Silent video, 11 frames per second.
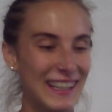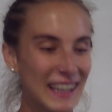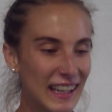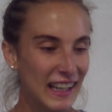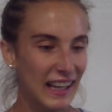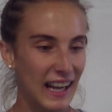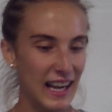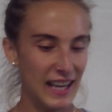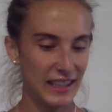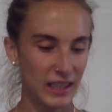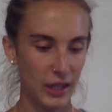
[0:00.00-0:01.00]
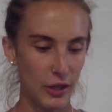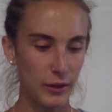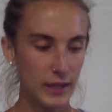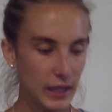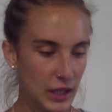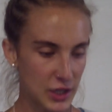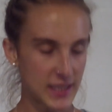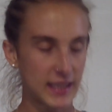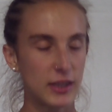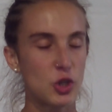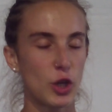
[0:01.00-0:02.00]
And you know,
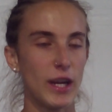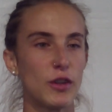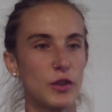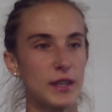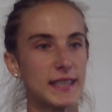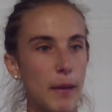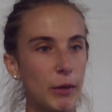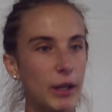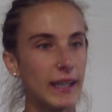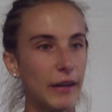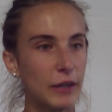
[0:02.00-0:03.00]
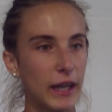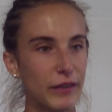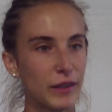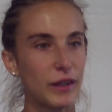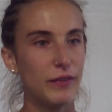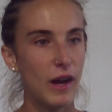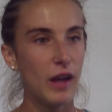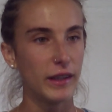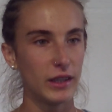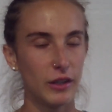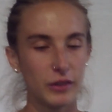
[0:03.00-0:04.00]
just train through the summer and get ready for the
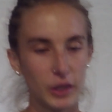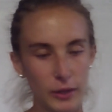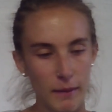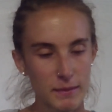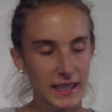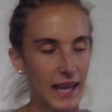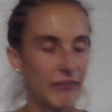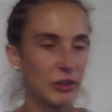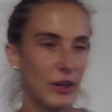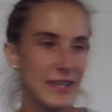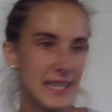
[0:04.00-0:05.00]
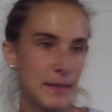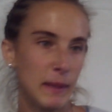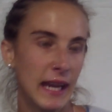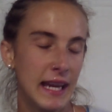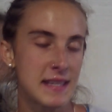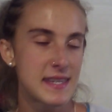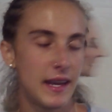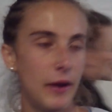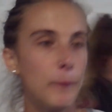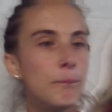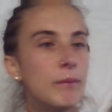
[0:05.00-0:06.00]
fall. You know, UNM's going to have a great team again.
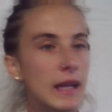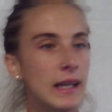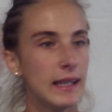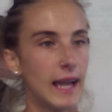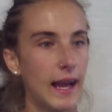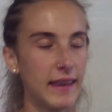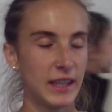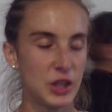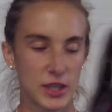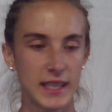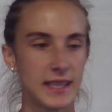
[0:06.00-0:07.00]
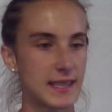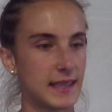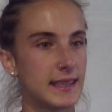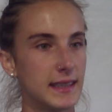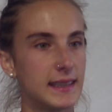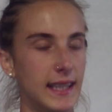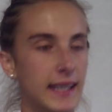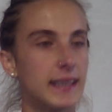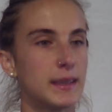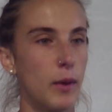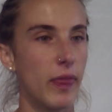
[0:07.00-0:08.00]
So, yeah, I think just consistency
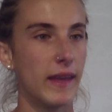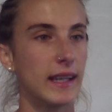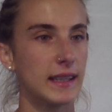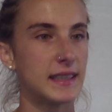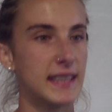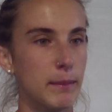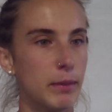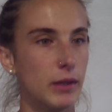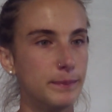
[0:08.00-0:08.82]
is one thing in the steeple.